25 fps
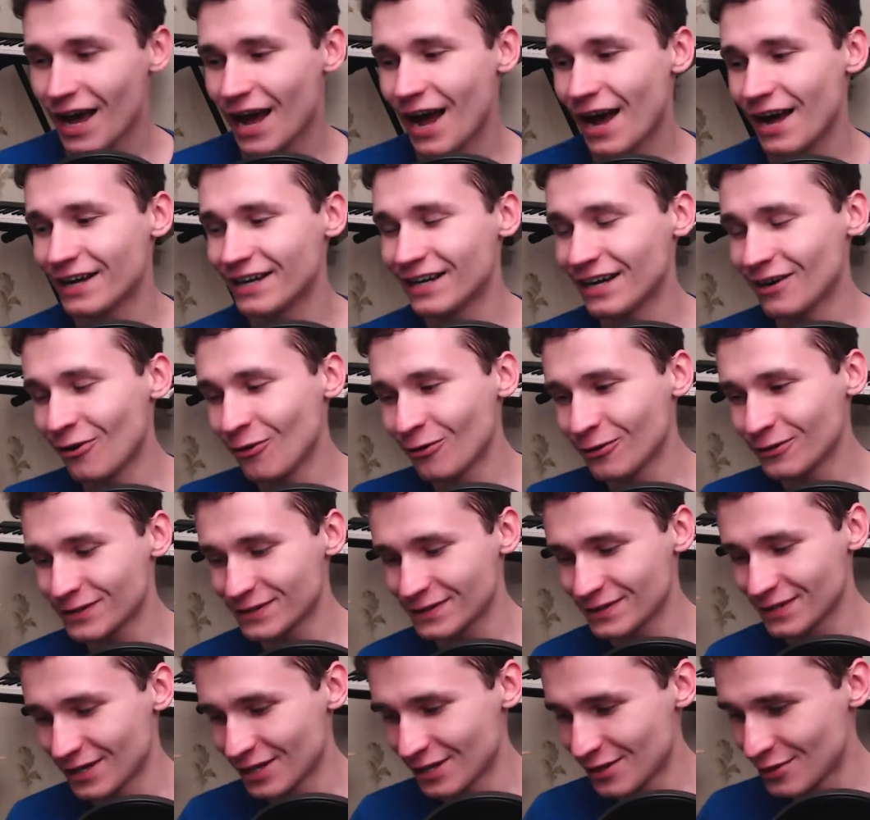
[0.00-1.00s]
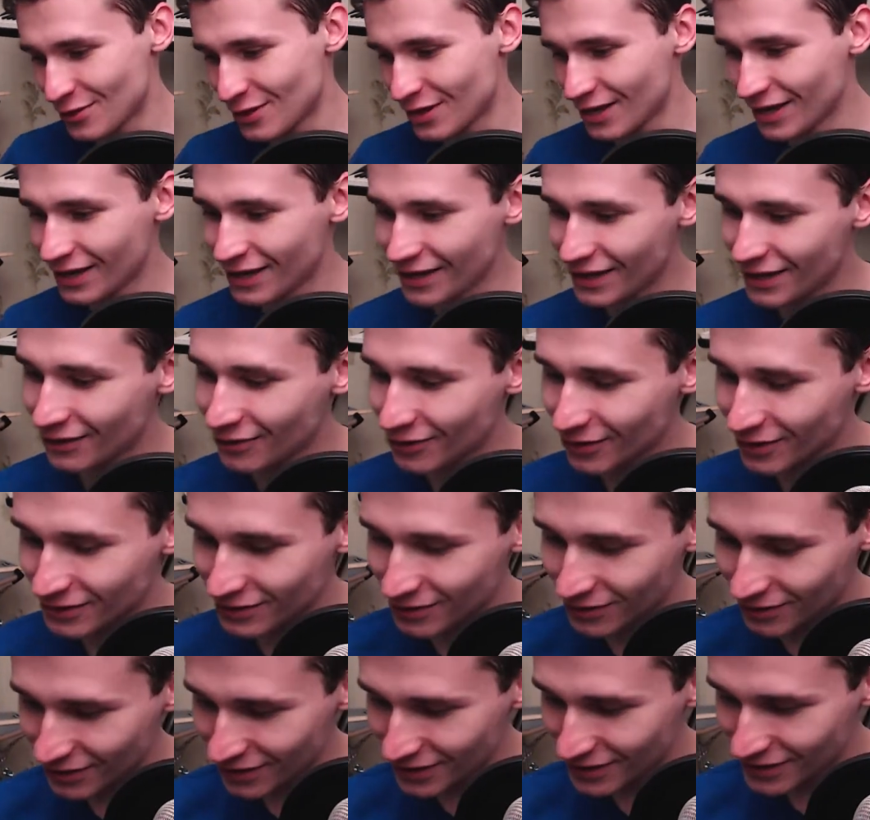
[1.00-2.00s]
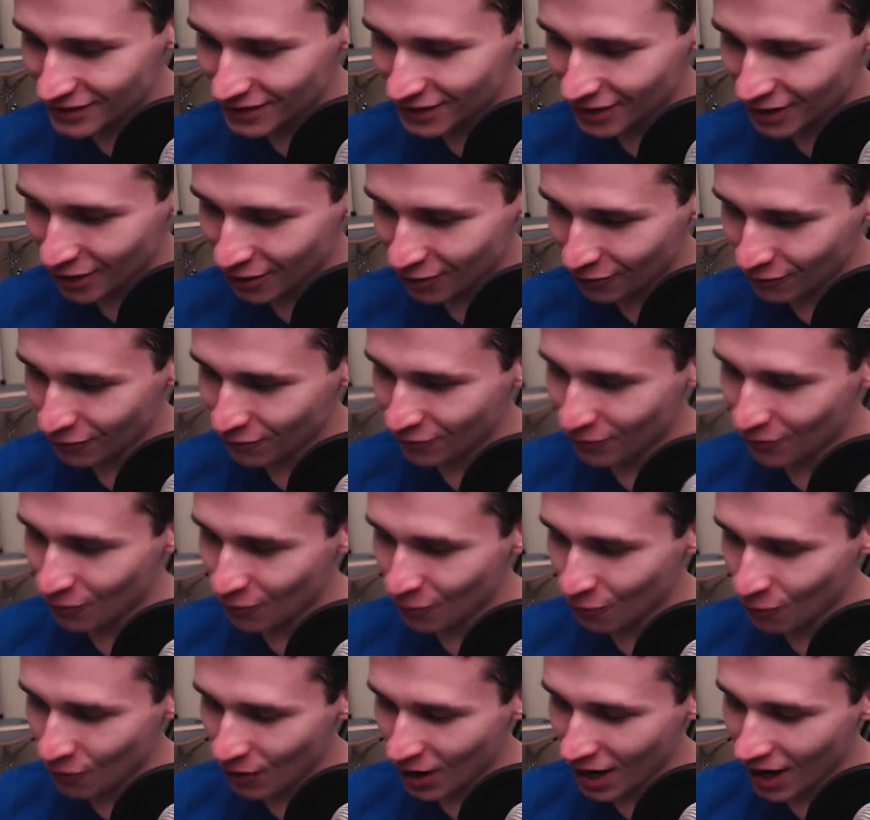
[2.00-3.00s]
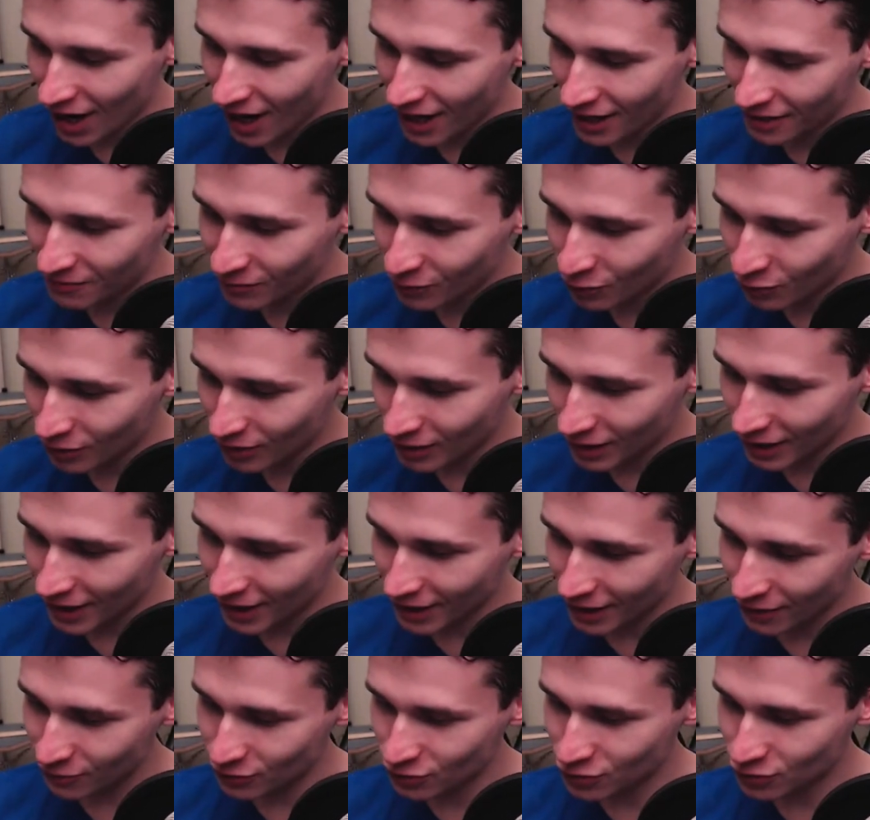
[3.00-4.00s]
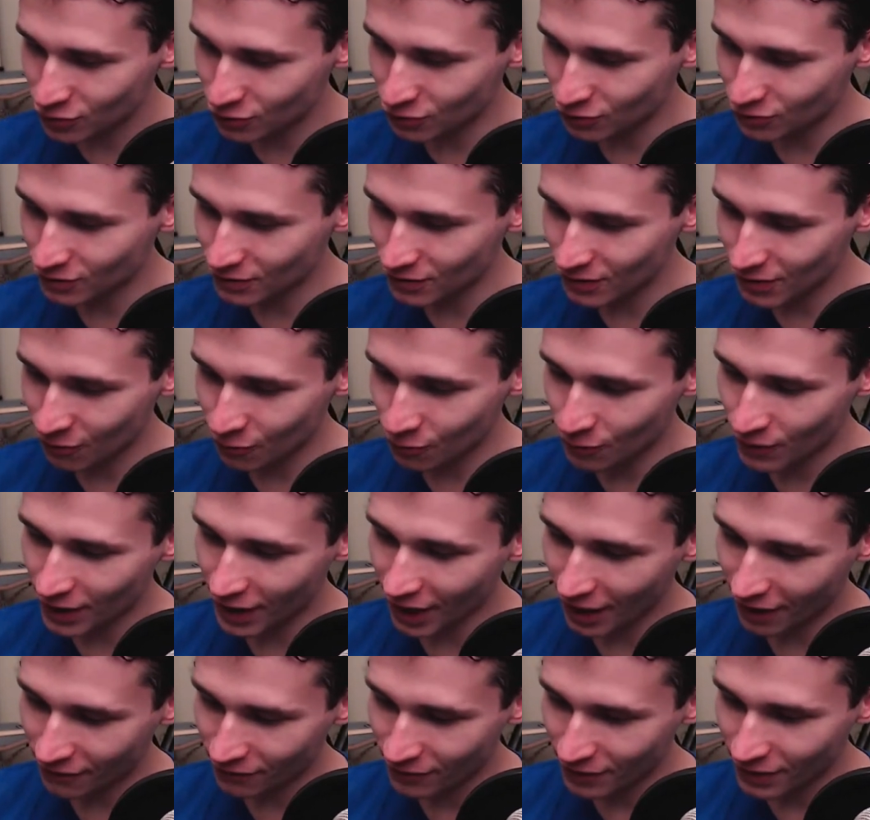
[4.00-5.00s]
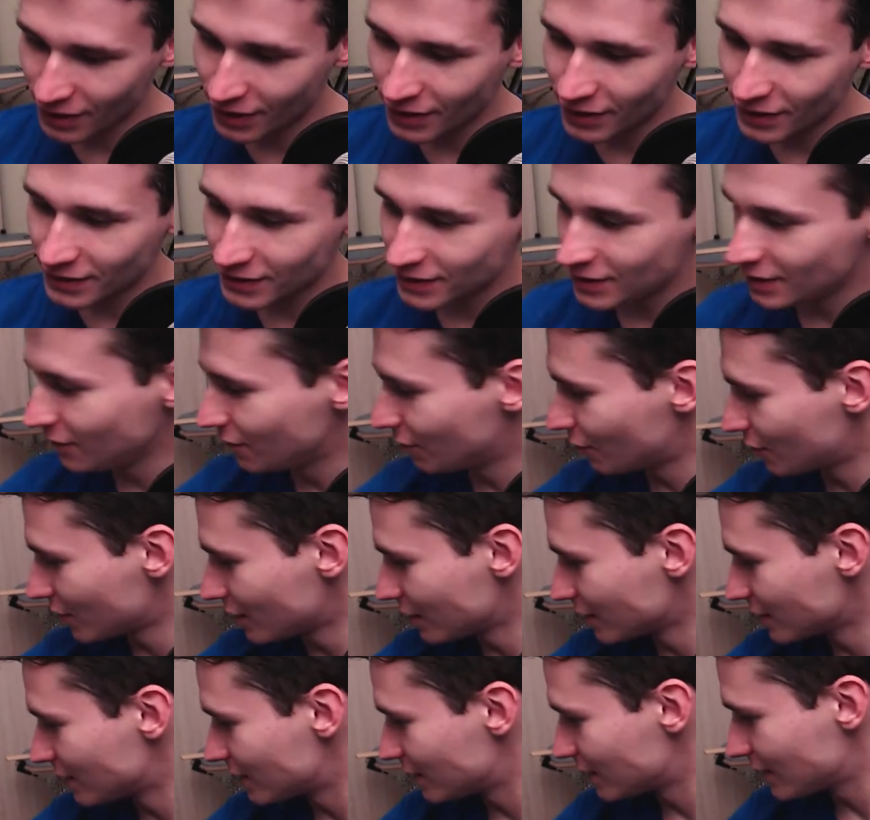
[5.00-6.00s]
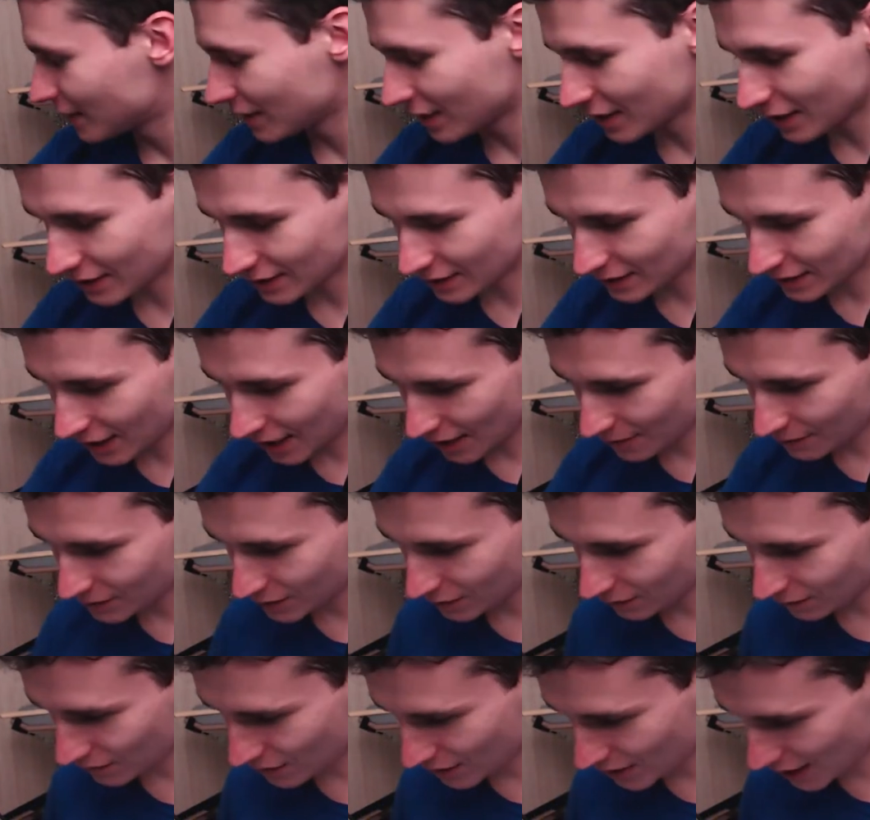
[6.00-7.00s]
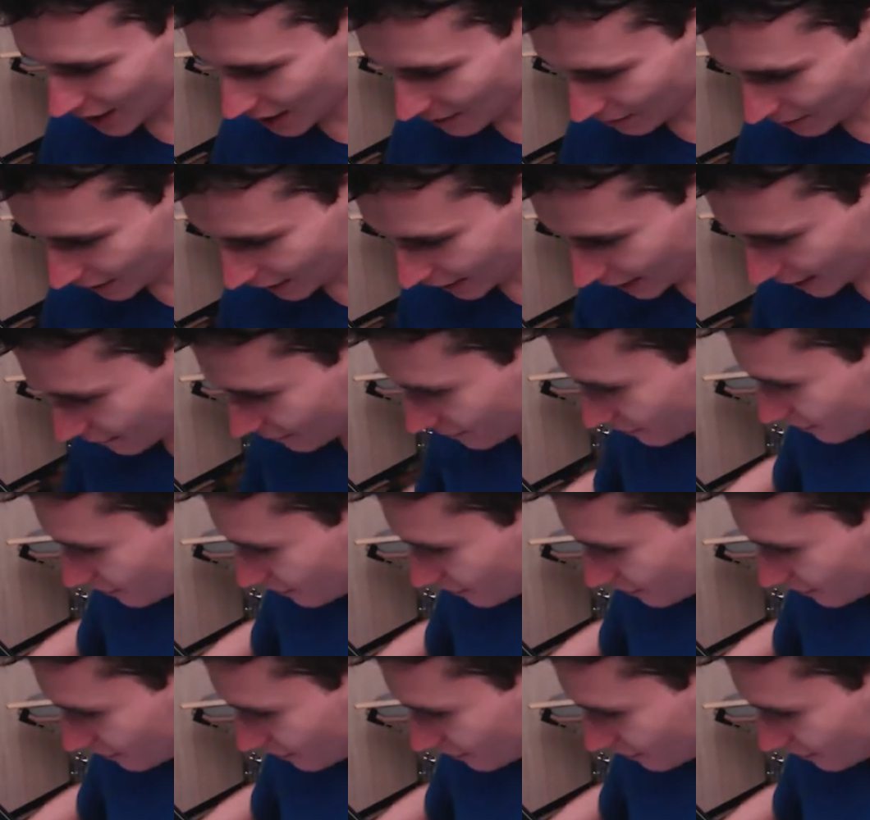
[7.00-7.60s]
I also the characteristic of one more language that we have different uh, types of them. I have